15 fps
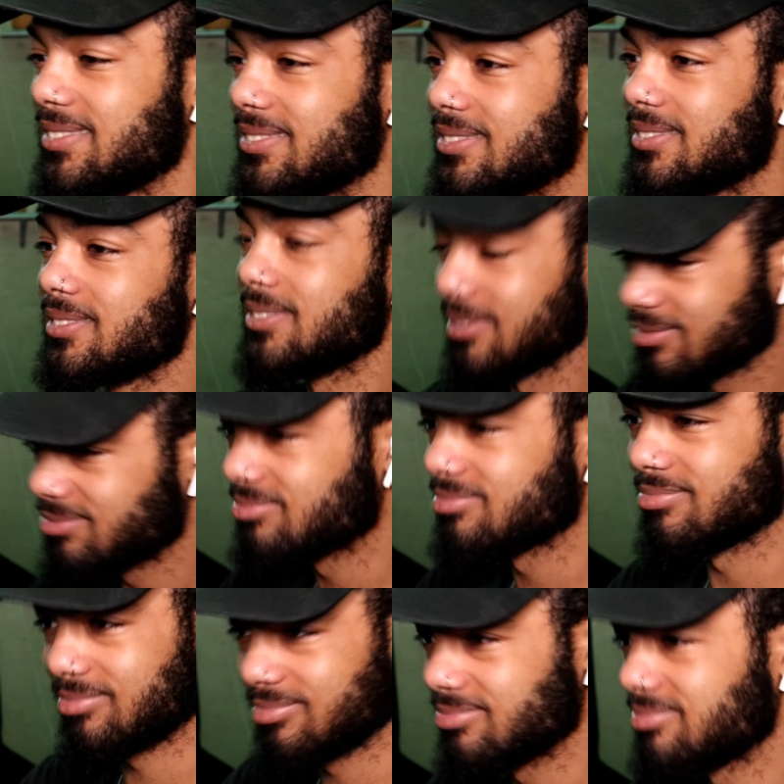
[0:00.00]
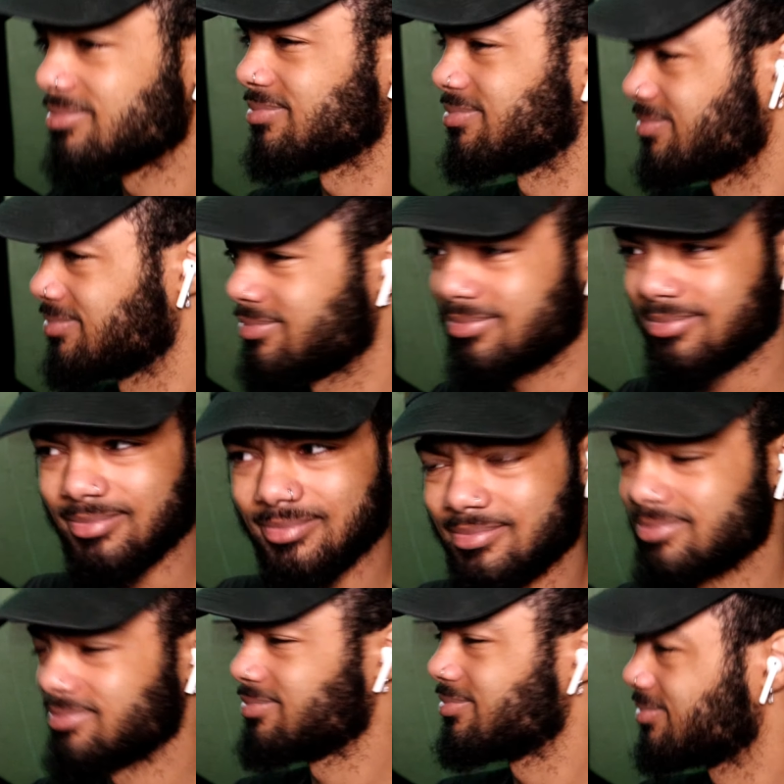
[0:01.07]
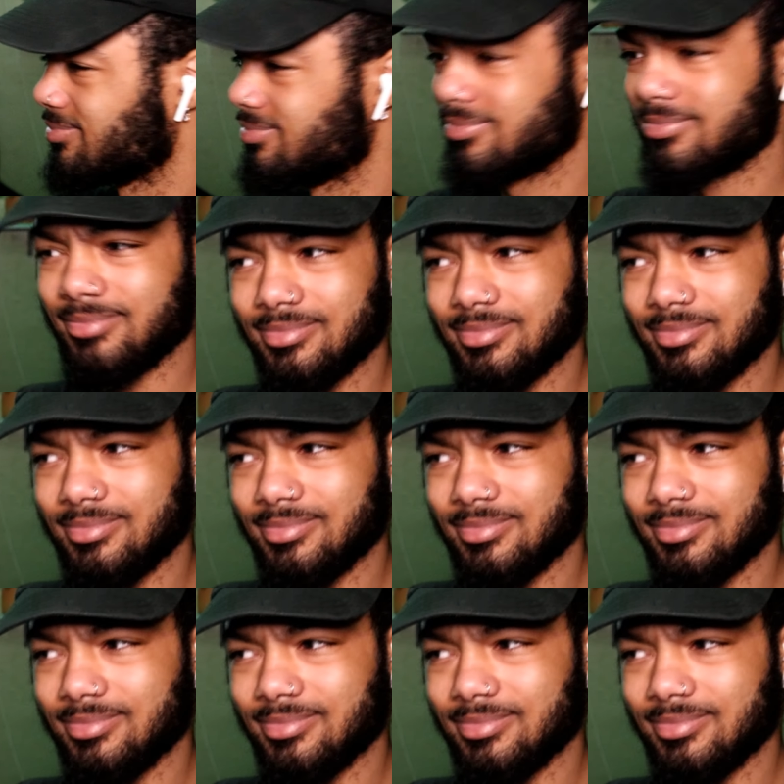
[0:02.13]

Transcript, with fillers: This love's everything of each. I was been